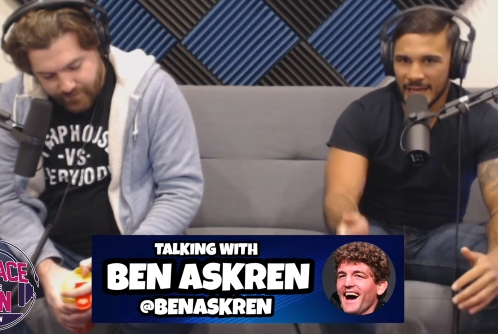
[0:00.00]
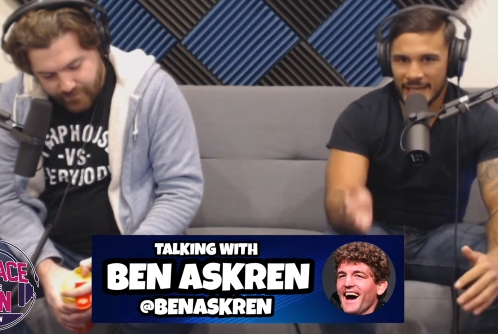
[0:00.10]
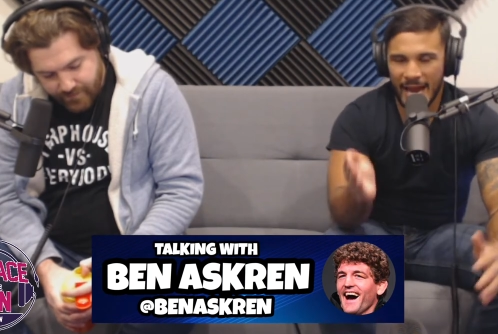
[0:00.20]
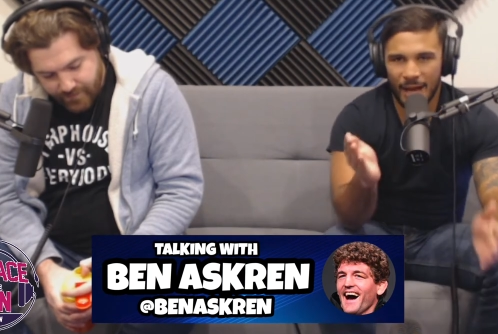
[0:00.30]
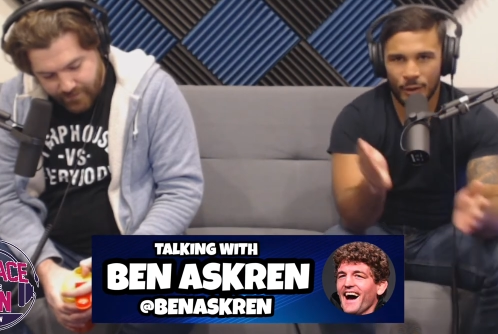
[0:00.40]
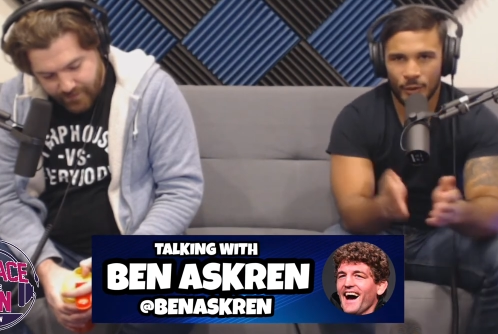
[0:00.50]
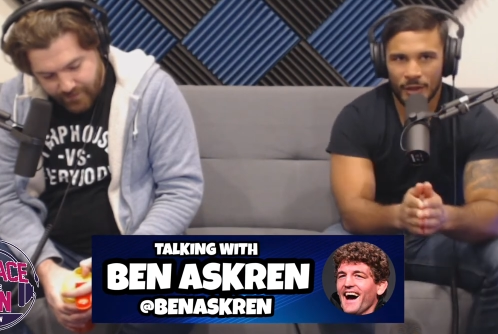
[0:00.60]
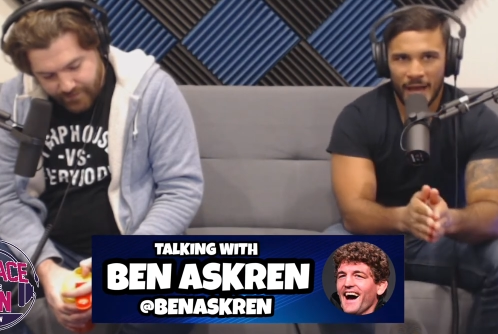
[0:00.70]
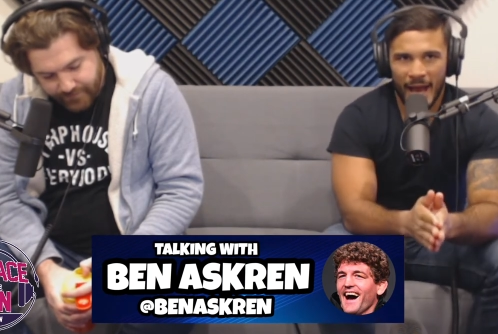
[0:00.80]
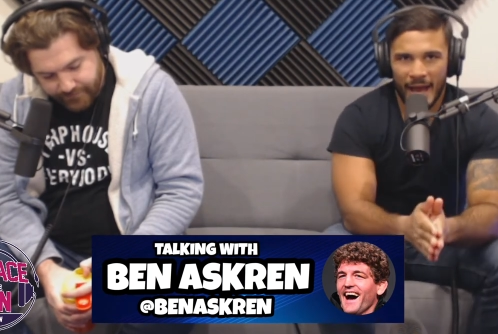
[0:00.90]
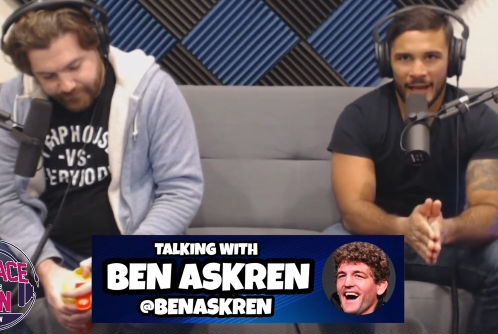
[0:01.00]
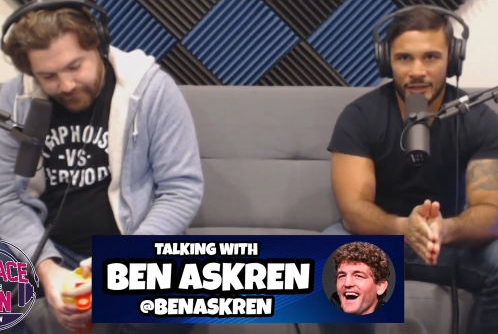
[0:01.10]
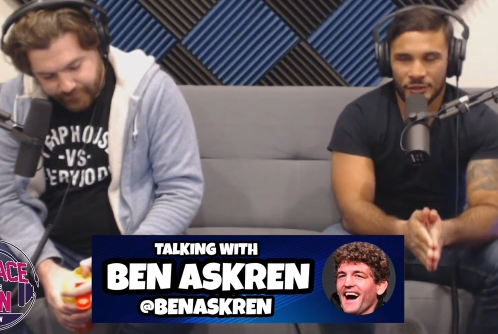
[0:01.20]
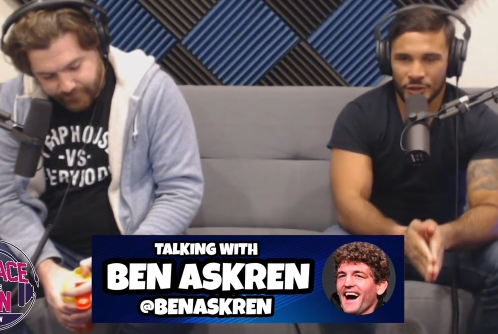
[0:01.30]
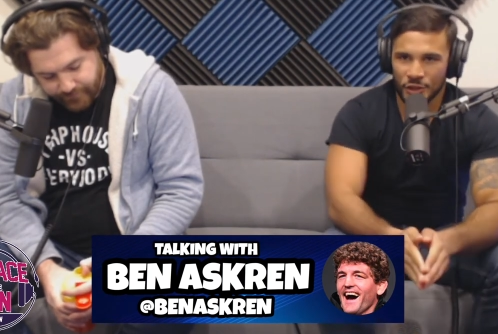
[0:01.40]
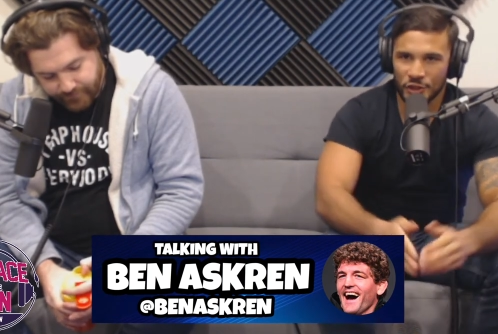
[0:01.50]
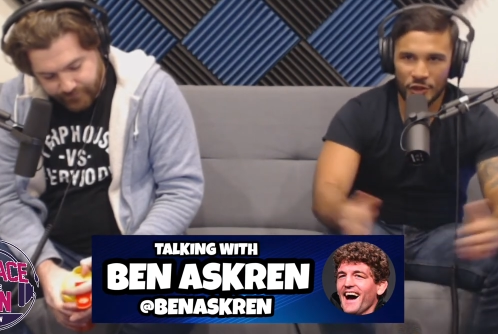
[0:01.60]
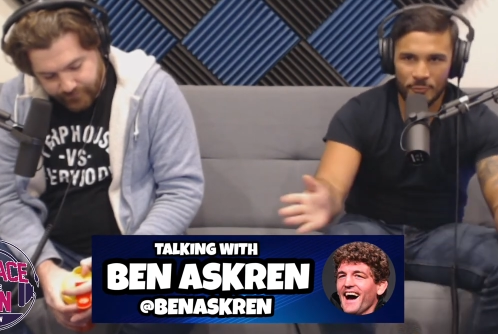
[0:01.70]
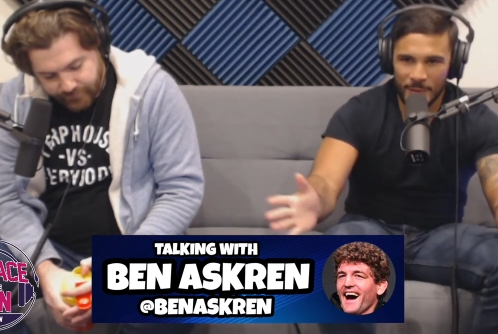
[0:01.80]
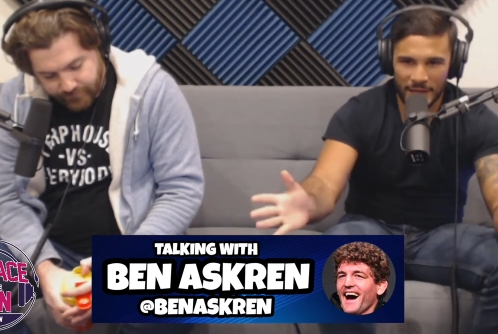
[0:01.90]
Speaker 1: now. Because
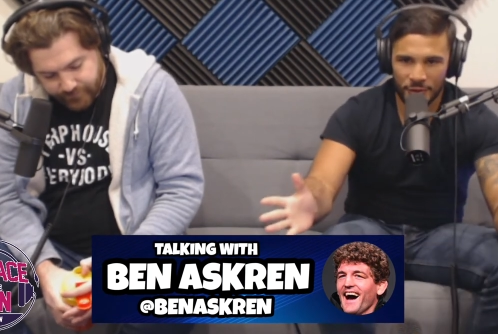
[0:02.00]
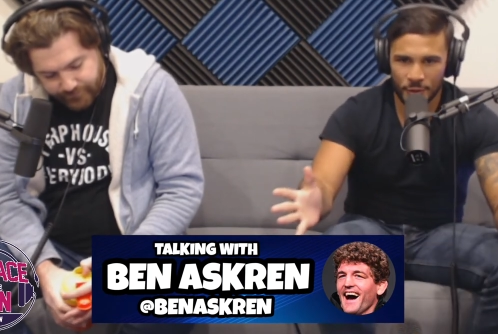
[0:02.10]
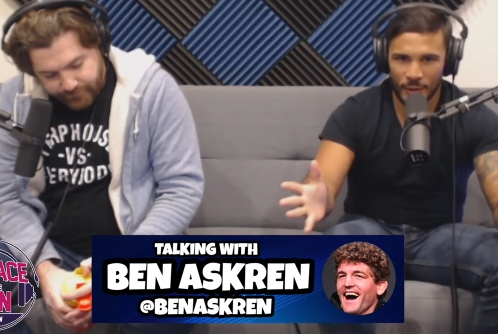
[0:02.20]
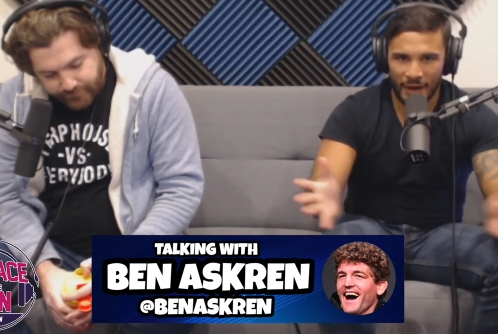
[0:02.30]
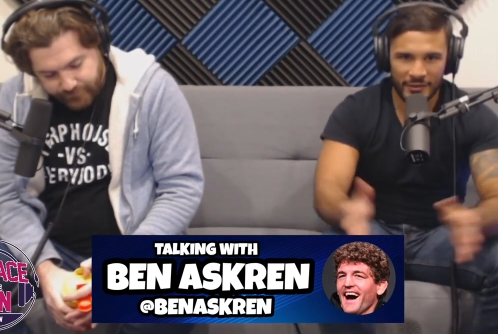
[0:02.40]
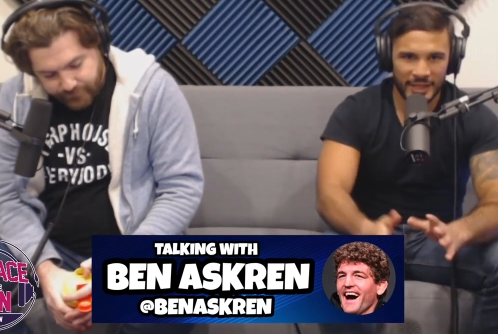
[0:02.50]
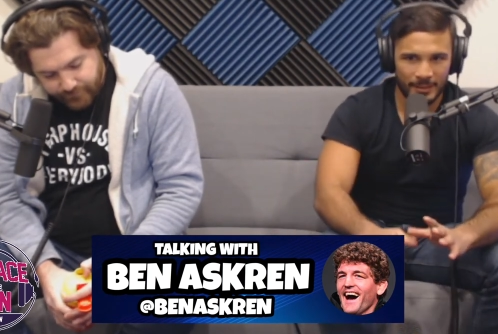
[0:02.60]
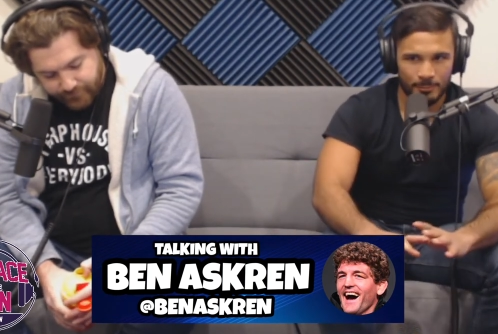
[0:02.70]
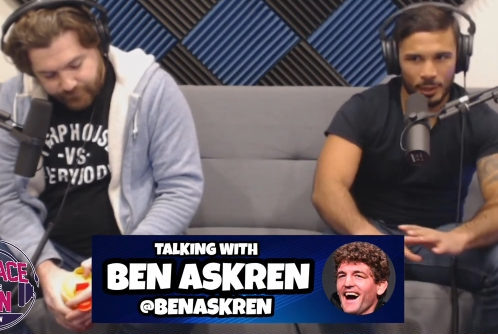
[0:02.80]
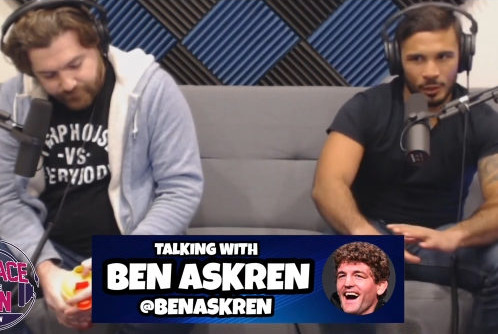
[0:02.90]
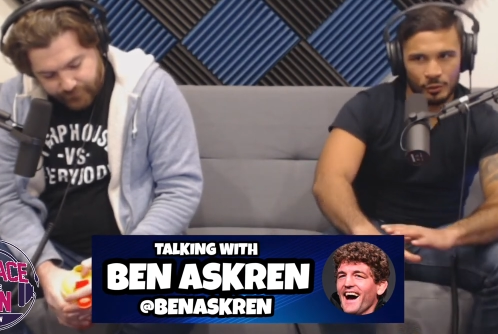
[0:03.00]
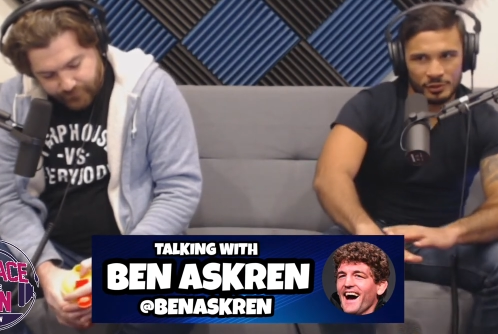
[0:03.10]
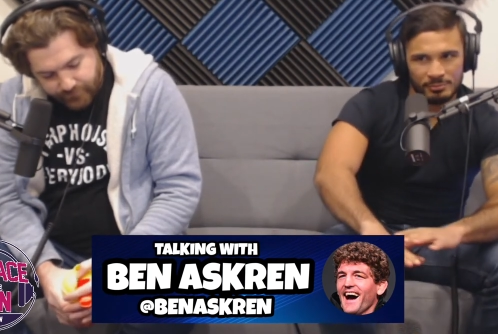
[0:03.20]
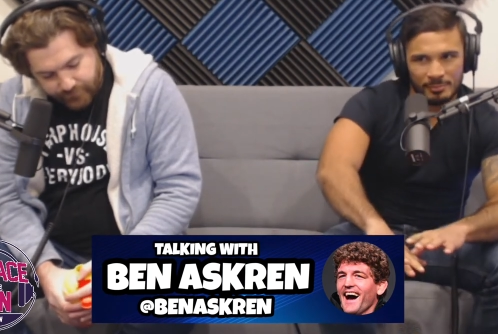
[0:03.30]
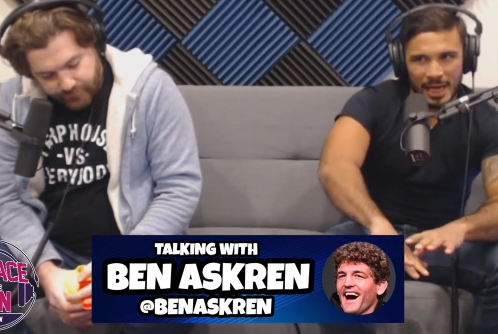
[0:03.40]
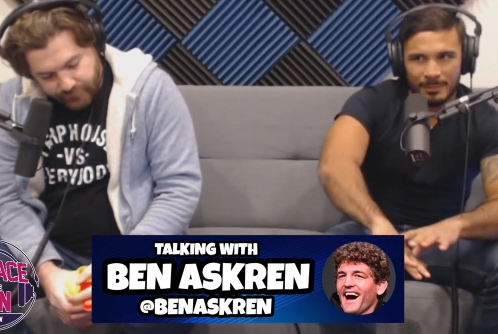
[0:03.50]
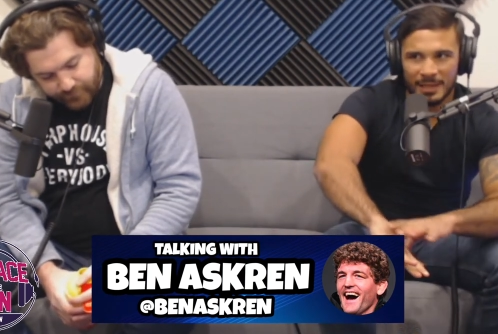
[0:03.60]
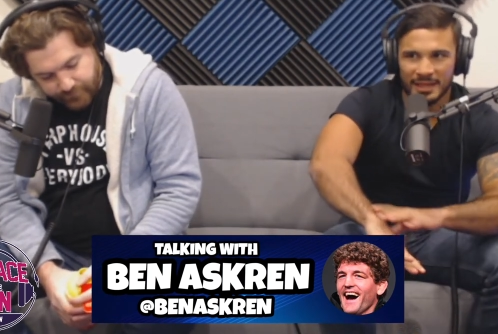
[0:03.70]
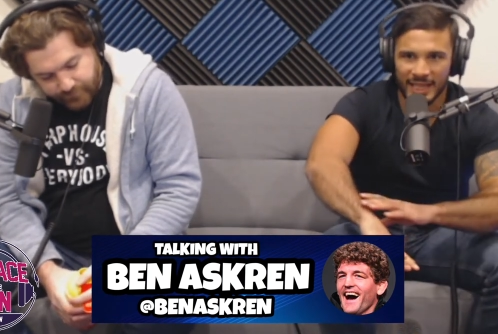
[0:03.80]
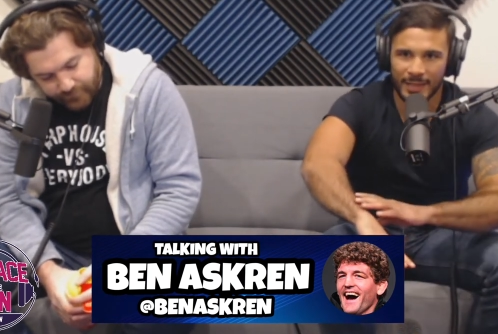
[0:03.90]
you've been through everything Bo's
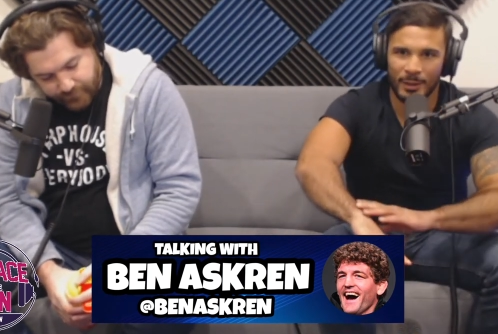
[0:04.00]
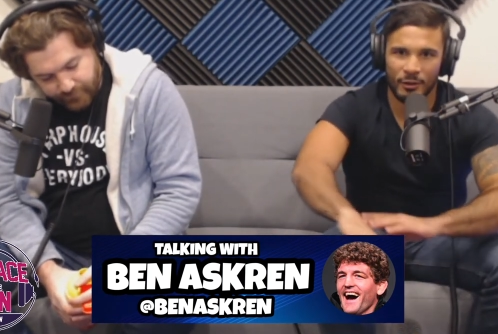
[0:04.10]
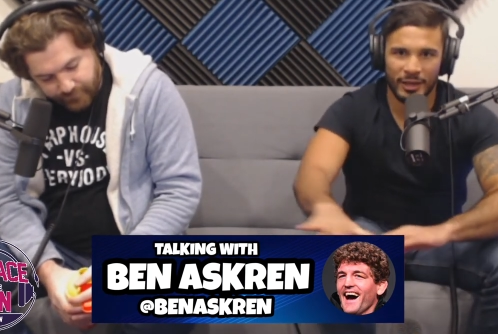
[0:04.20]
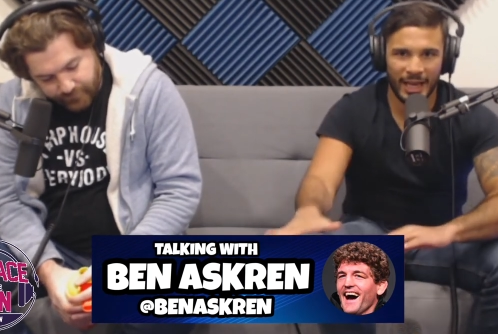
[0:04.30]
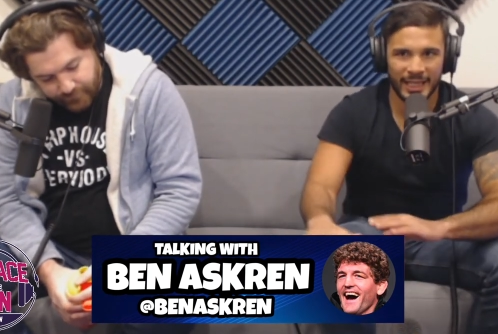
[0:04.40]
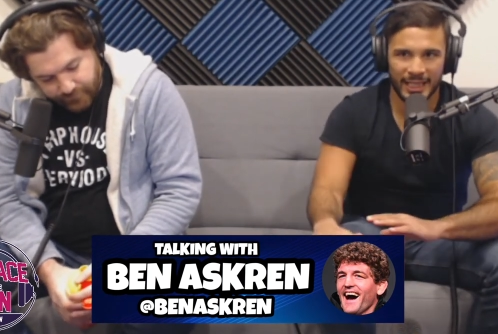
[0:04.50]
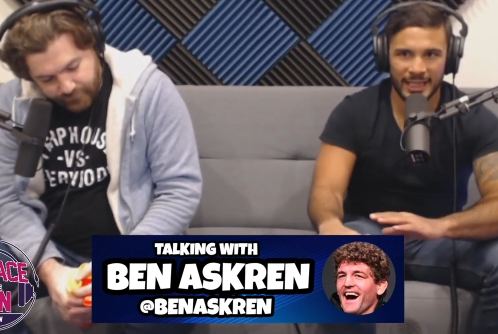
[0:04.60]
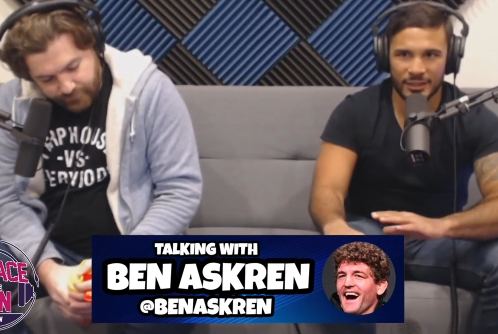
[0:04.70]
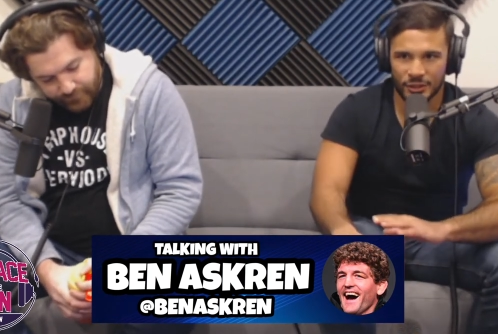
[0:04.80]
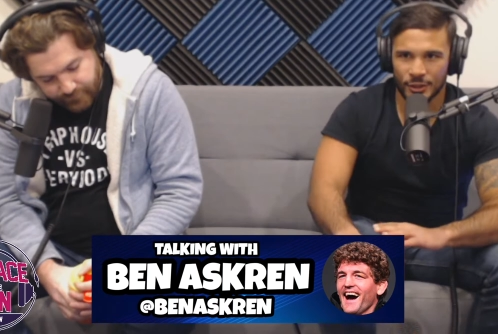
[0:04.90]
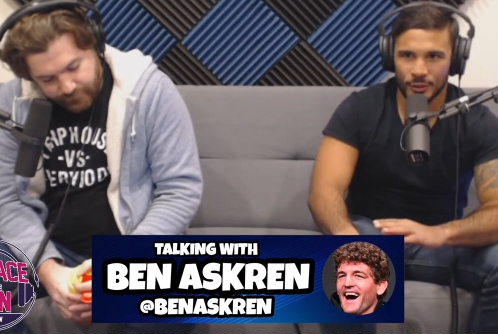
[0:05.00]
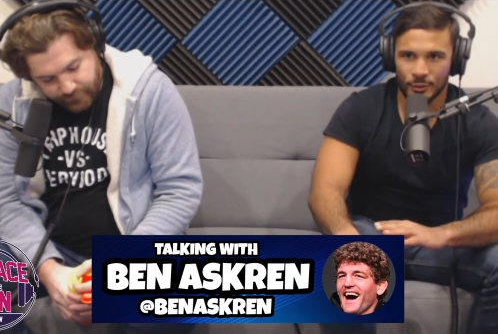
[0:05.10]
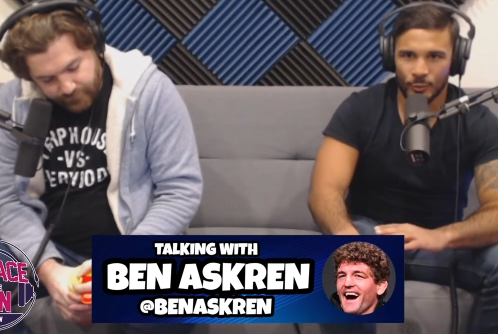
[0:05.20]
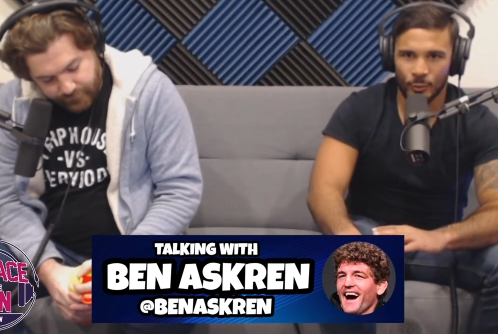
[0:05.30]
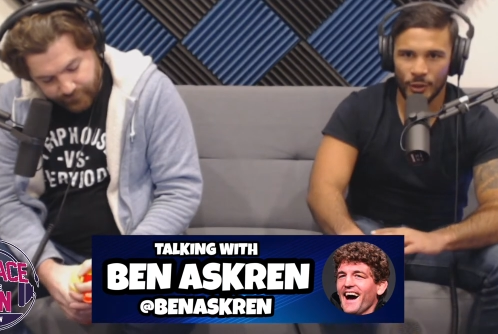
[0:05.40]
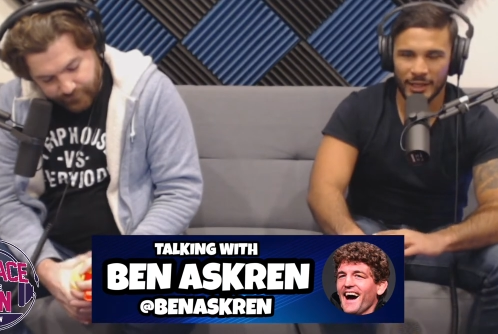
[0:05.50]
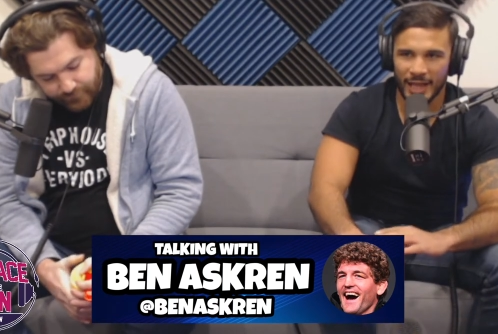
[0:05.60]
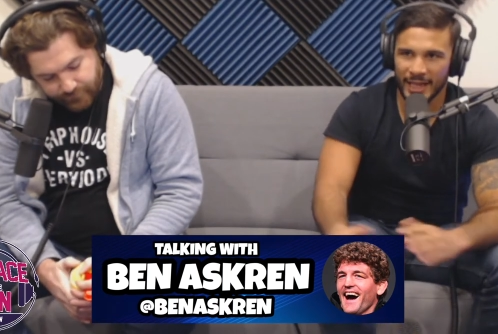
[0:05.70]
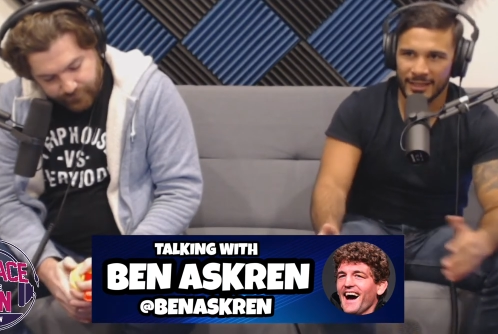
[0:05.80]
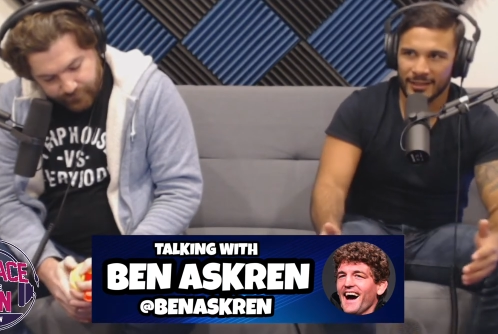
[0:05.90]
maybe thinking about getting into. What
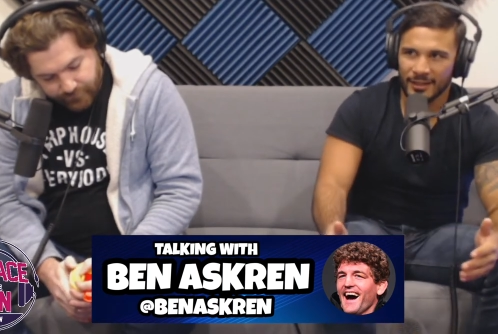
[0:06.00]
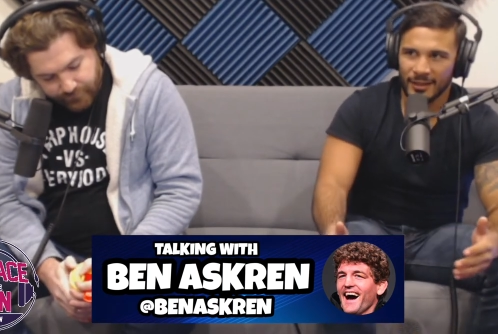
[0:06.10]
like?